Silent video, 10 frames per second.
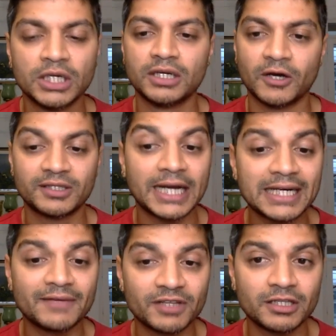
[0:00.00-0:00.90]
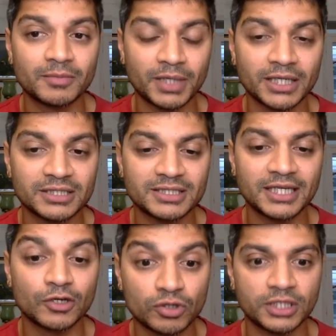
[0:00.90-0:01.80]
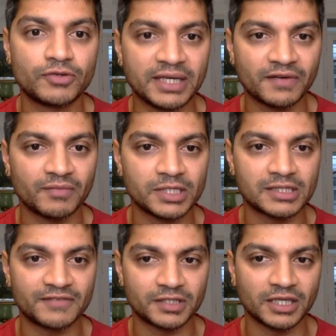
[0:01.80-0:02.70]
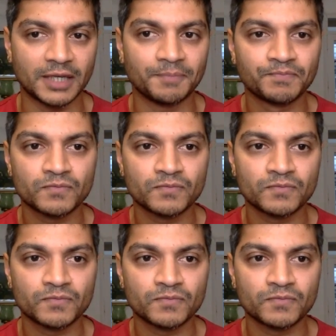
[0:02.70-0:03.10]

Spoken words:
Now, at that time, whether the players are saying, look, there are 25 minutes left in the game,